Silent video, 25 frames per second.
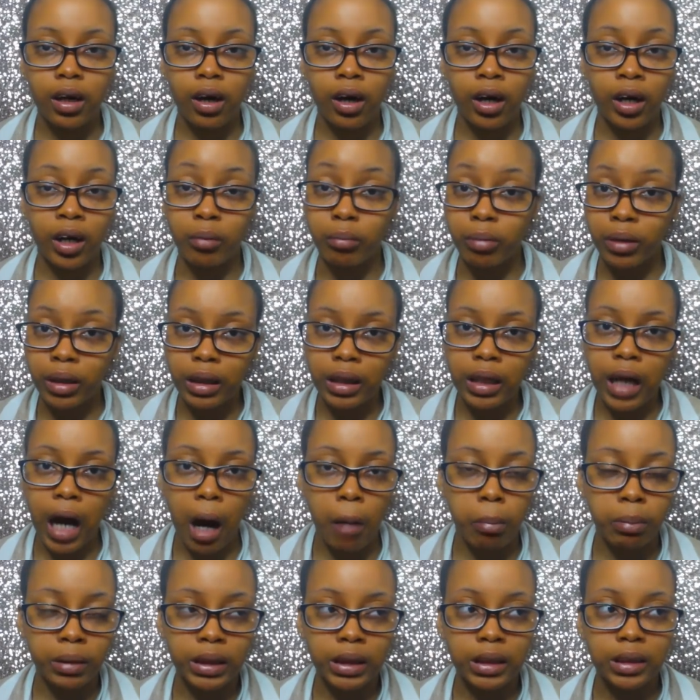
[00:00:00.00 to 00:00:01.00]
are completely
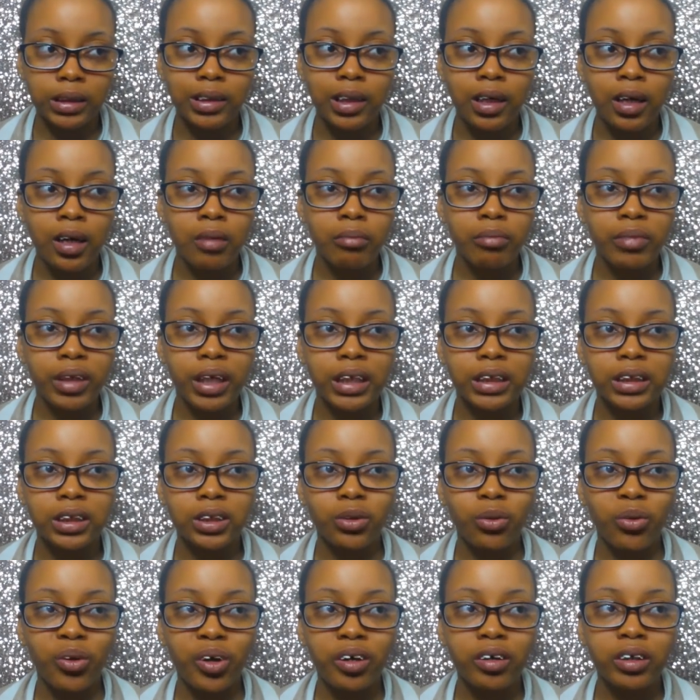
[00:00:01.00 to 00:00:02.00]
opposites. Because
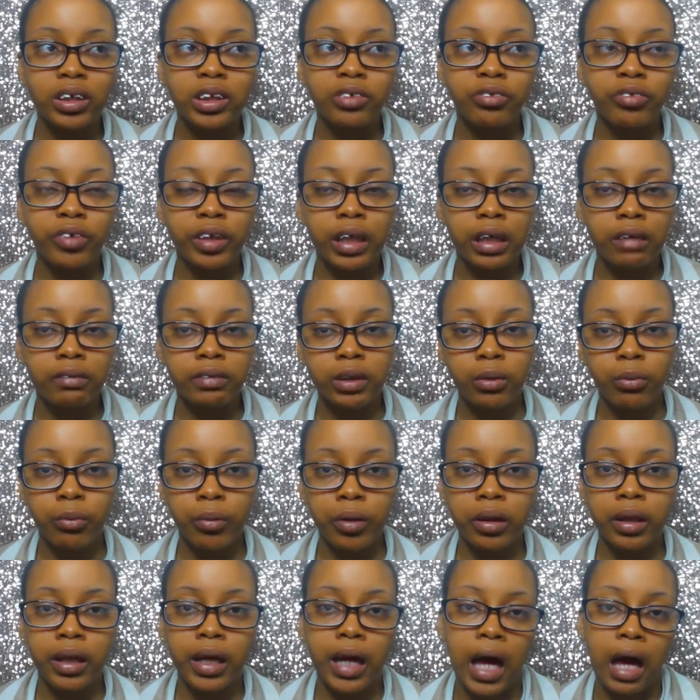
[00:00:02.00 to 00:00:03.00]
in order to forgive
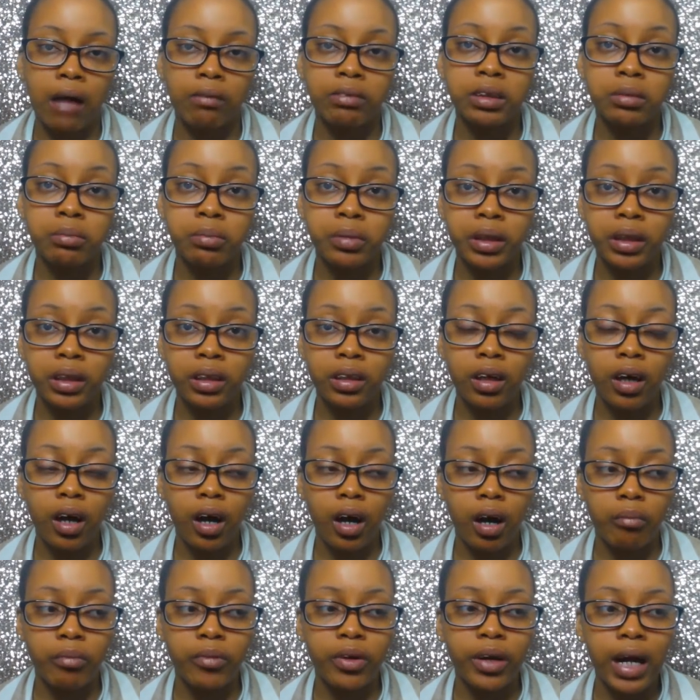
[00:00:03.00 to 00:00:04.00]
someone, they have to be,
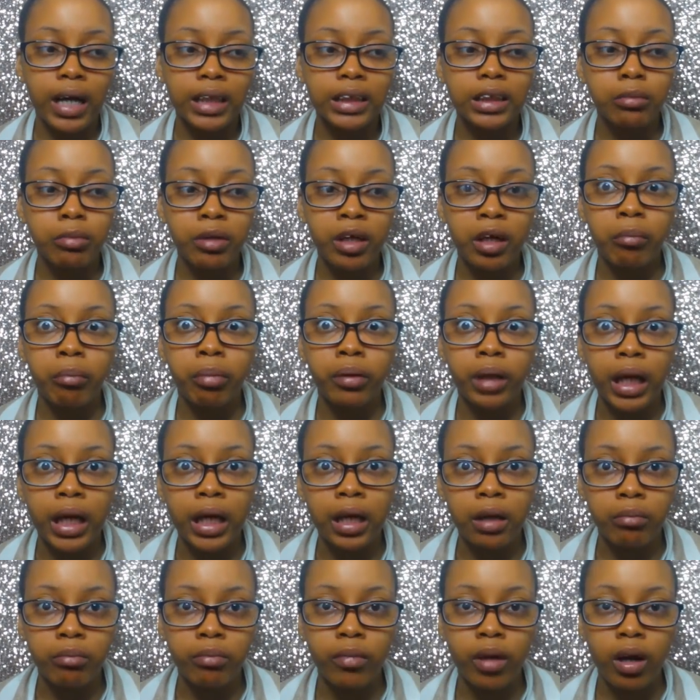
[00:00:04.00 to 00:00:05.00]
um, there has to be a
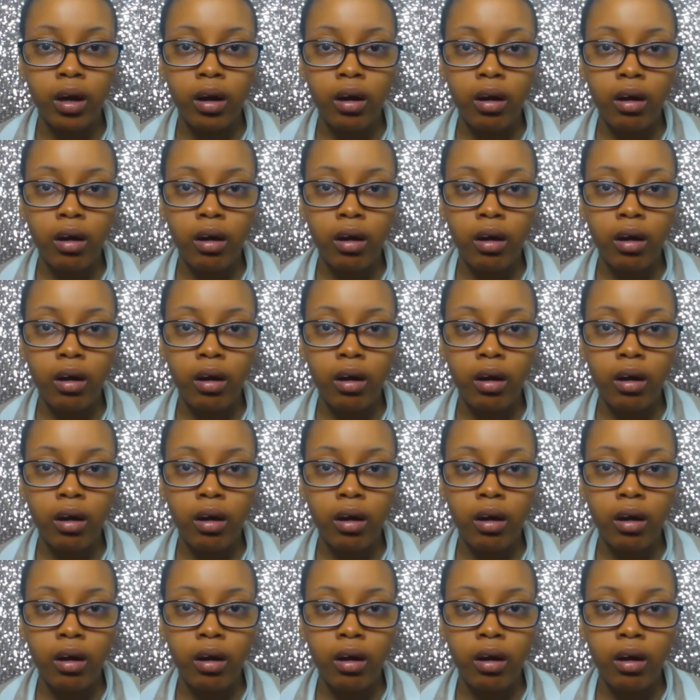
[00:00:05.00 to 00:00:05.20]
blame